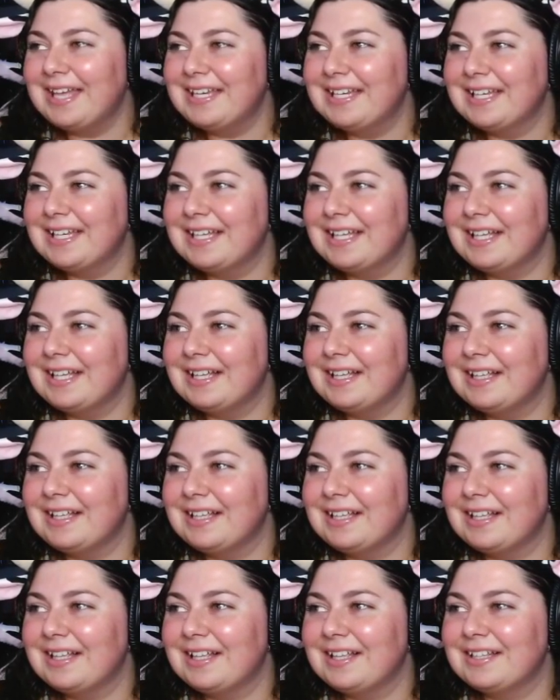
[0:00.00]
my god,
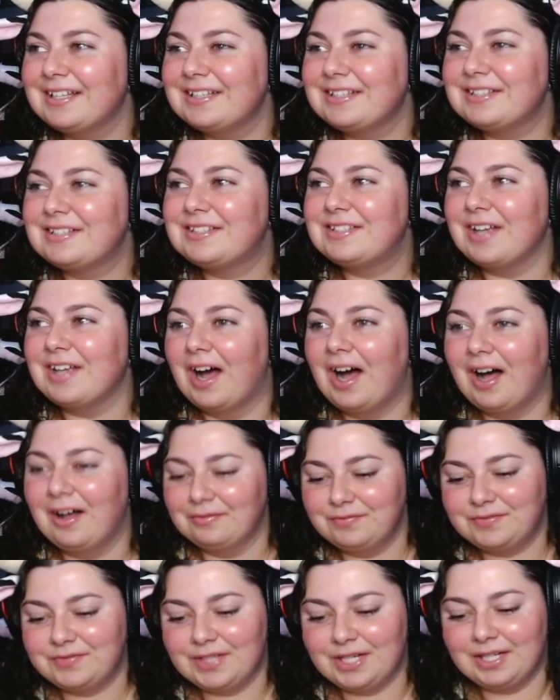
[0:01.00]

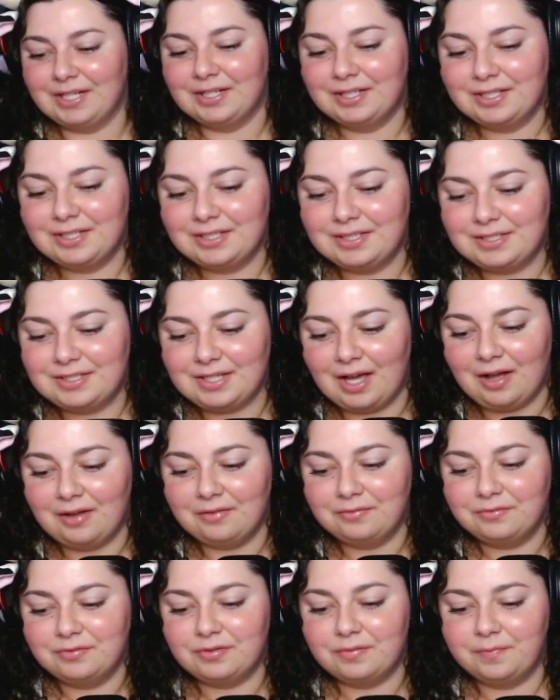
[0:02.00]
Dove,
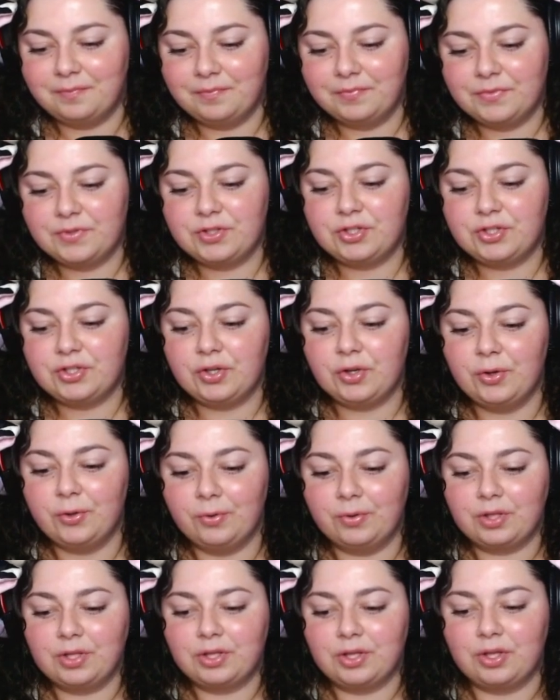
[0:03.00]
Dove,
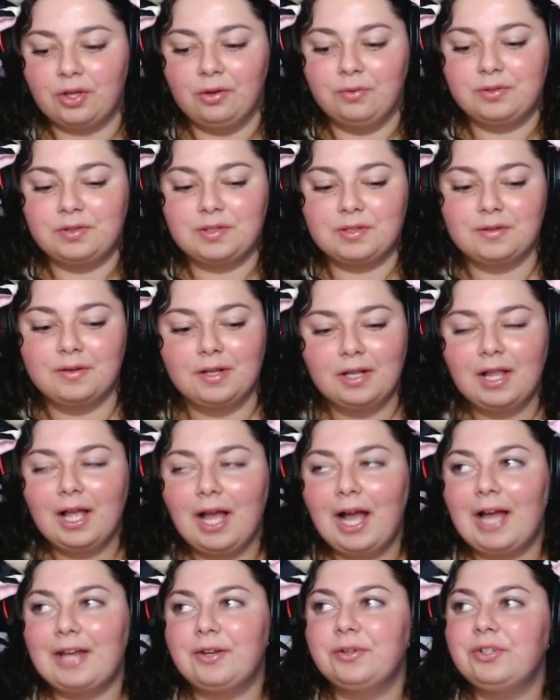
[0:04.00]
too cute.
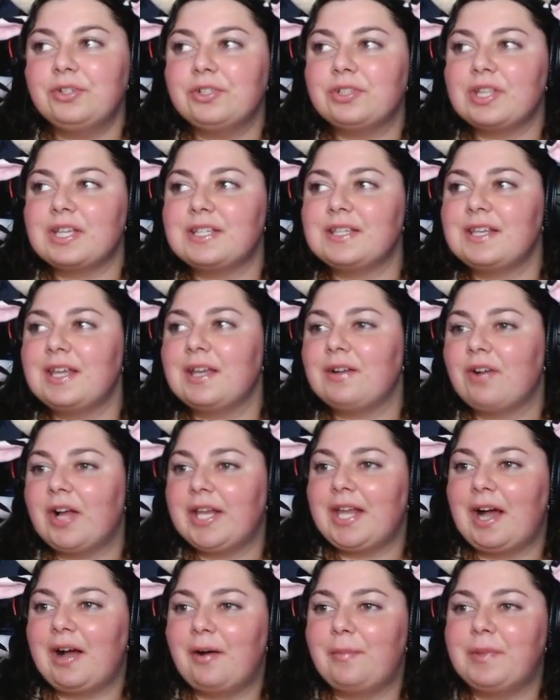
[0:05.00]
I know you're listening right
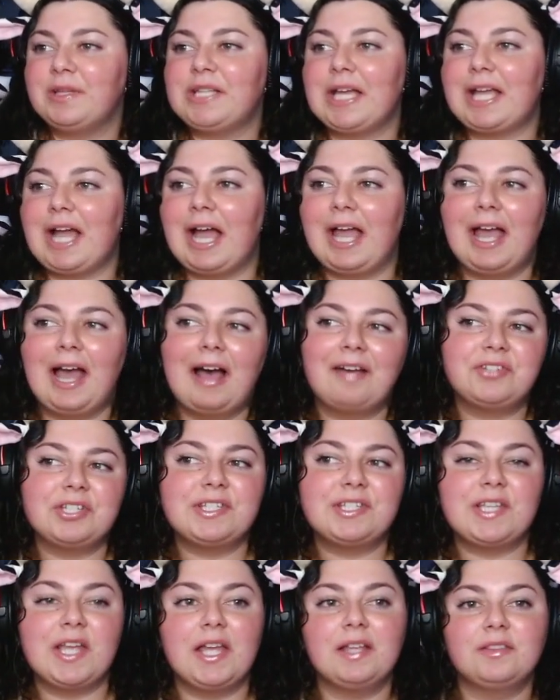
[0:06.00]
now, but like I have to
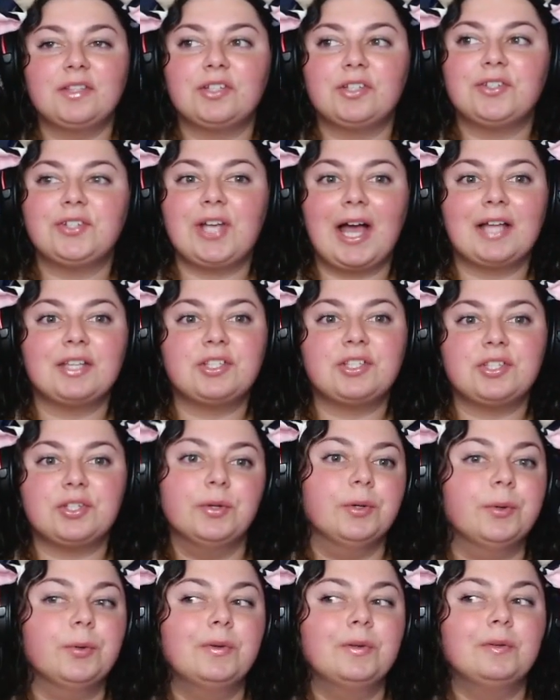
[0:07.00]
say it in the chat
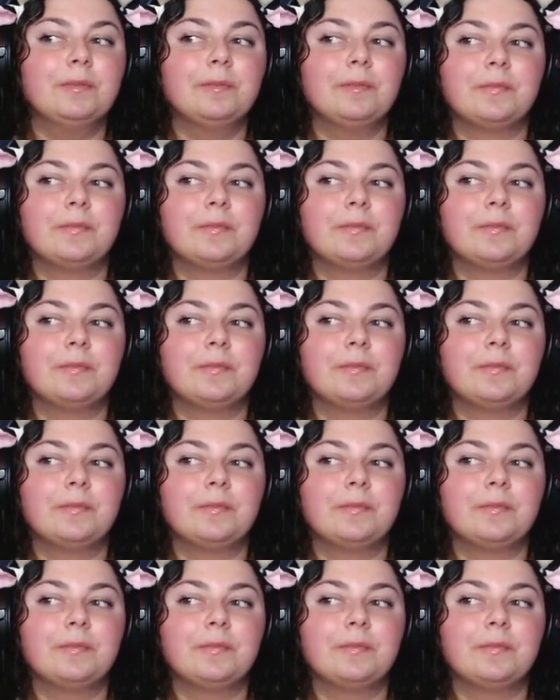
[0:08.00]
too.